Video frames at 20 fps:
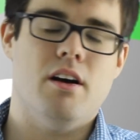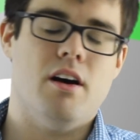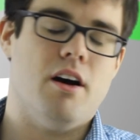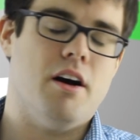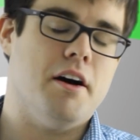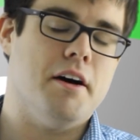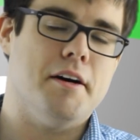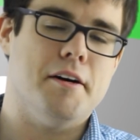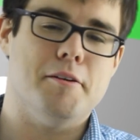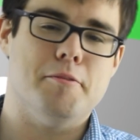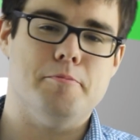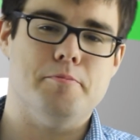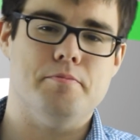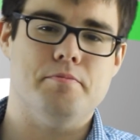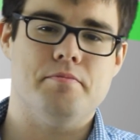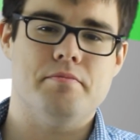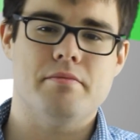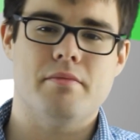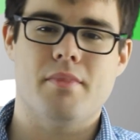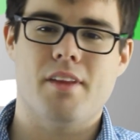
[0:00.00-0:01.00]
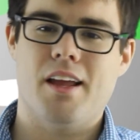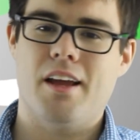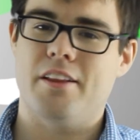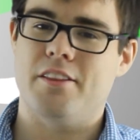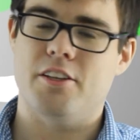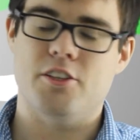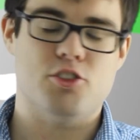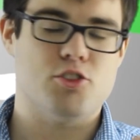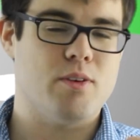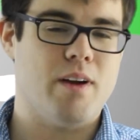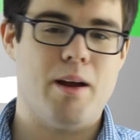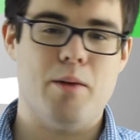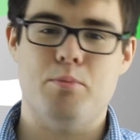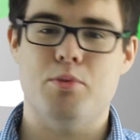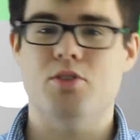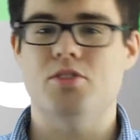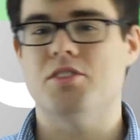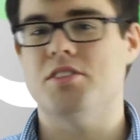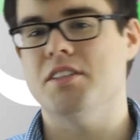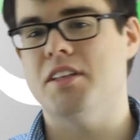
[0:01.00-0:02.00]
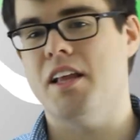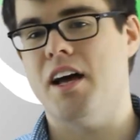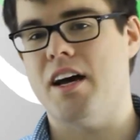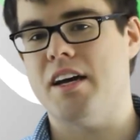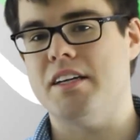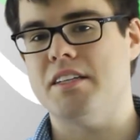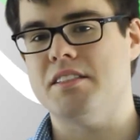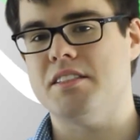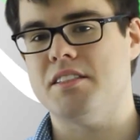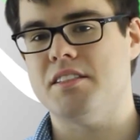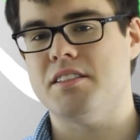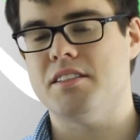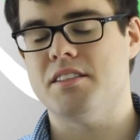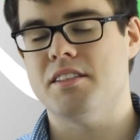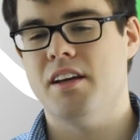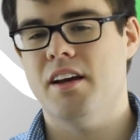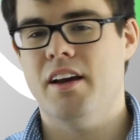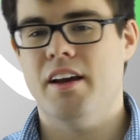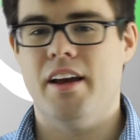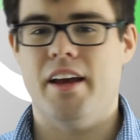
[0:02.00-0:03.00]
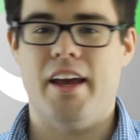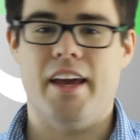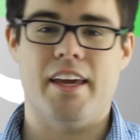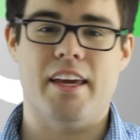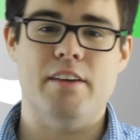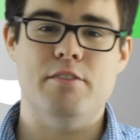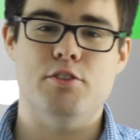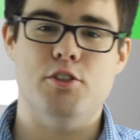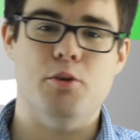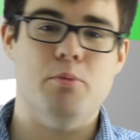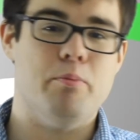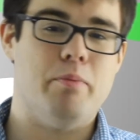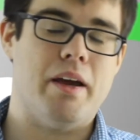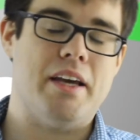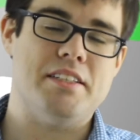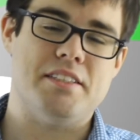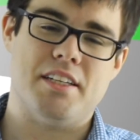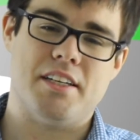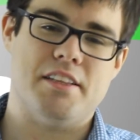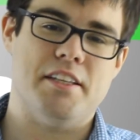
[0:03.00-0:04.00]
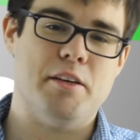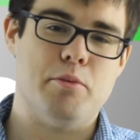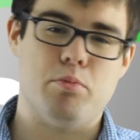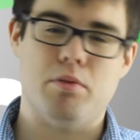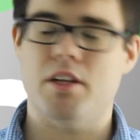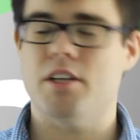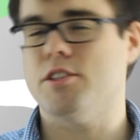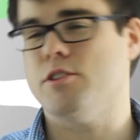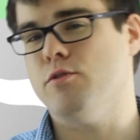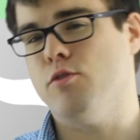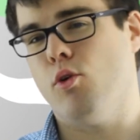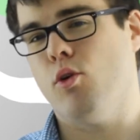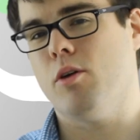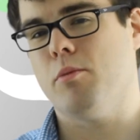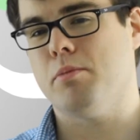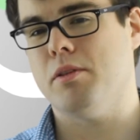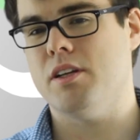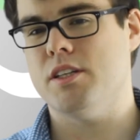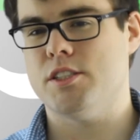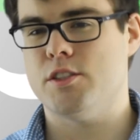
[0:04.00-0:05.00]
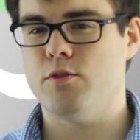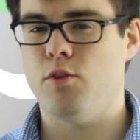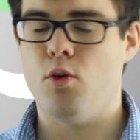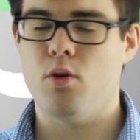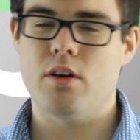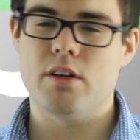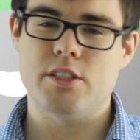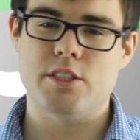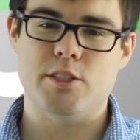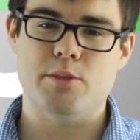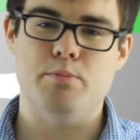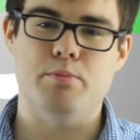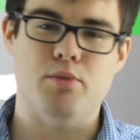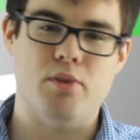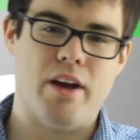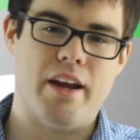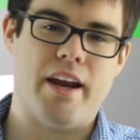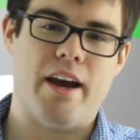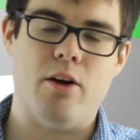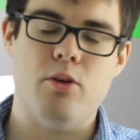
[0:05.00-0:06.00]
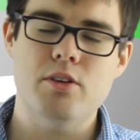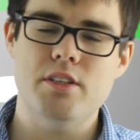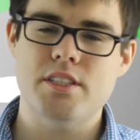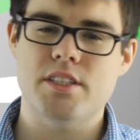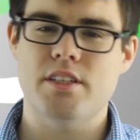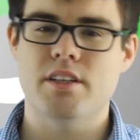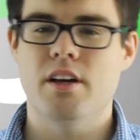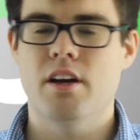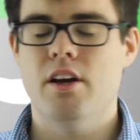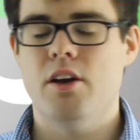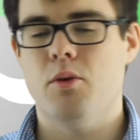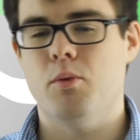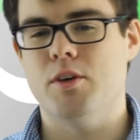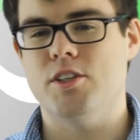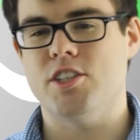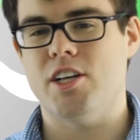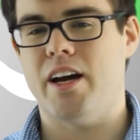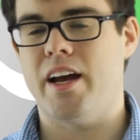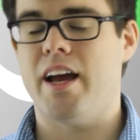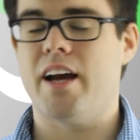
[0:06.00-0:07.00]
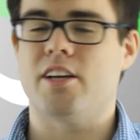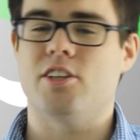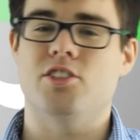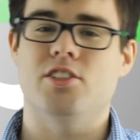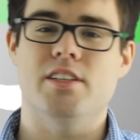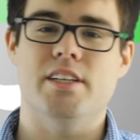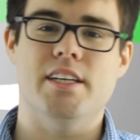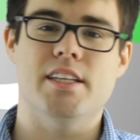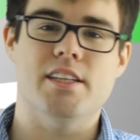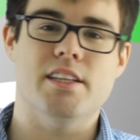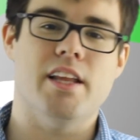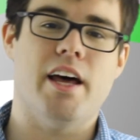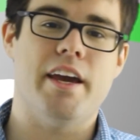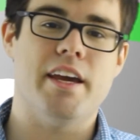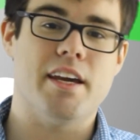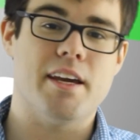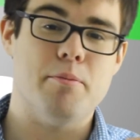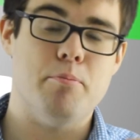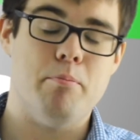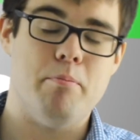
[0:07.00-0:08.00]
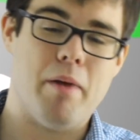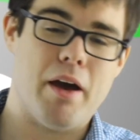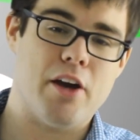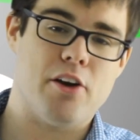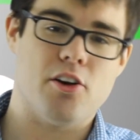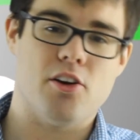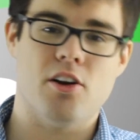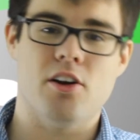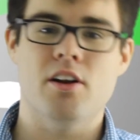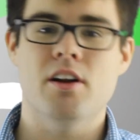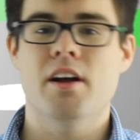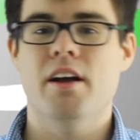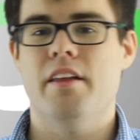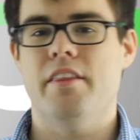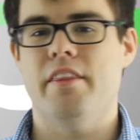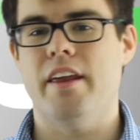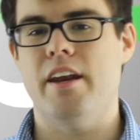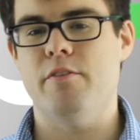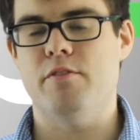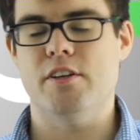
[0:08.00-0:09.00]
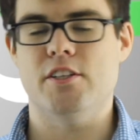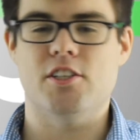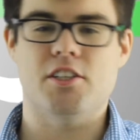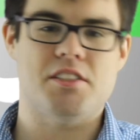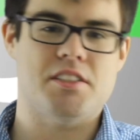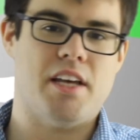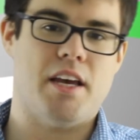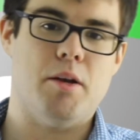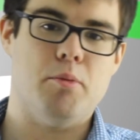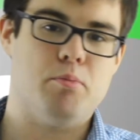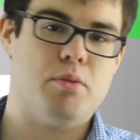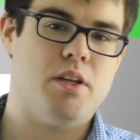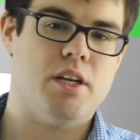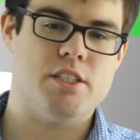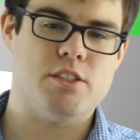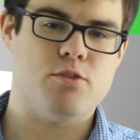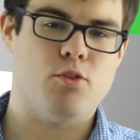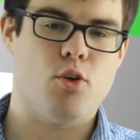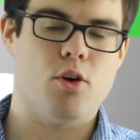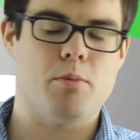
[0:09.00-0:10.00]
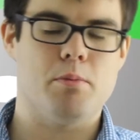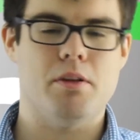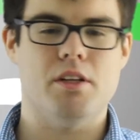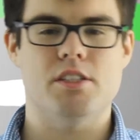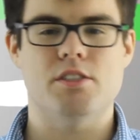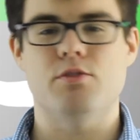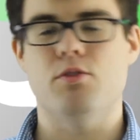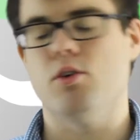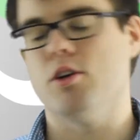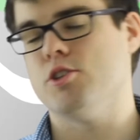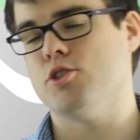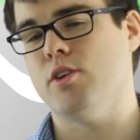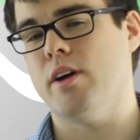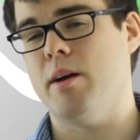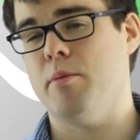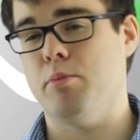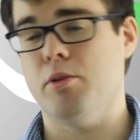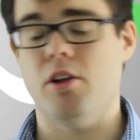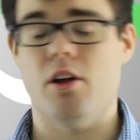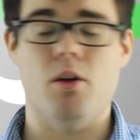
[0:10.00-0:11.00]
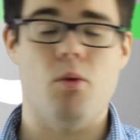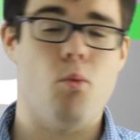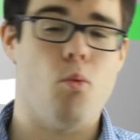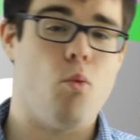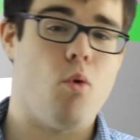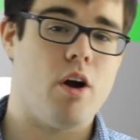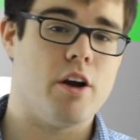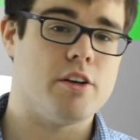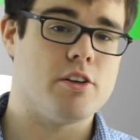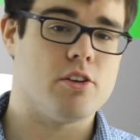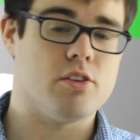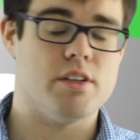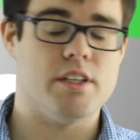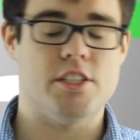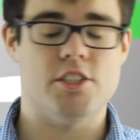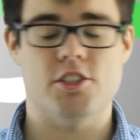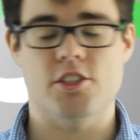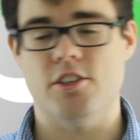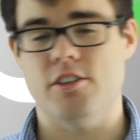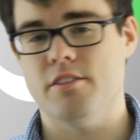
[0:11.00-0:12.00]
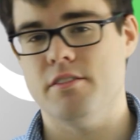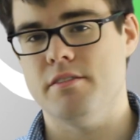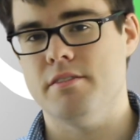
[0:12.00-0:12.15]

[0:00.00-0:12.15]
The trample's nice. It gives you basically +4/+4 spread out, which I actually like better than if it just said +4/+4 trample on one creature.